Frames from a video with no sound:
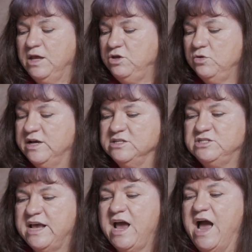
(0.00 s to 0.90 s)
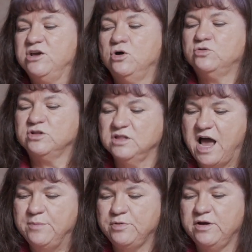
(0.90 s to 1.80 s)
You can say, I go to the
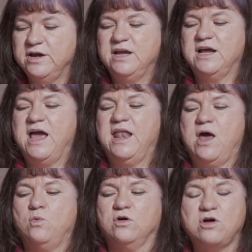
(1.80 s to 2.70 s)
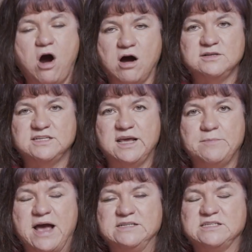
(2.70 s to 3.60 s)
library and I work hard to get
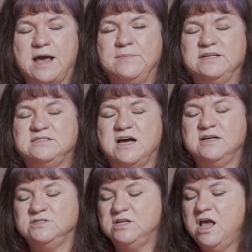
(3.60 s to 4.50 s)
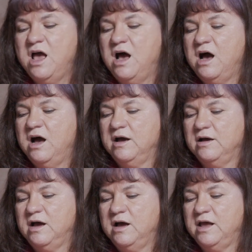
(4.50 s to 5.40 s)
my assignment done.
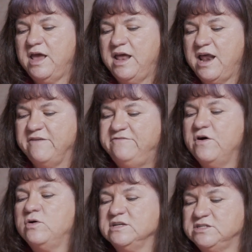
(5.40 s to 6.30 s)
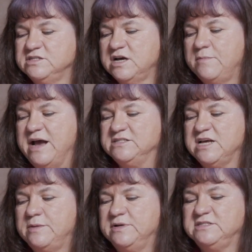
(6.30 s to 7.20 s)
And I focus until my
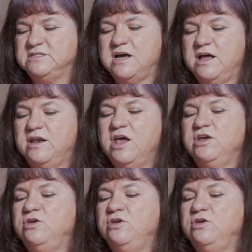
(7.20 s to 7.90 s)
assignment's done.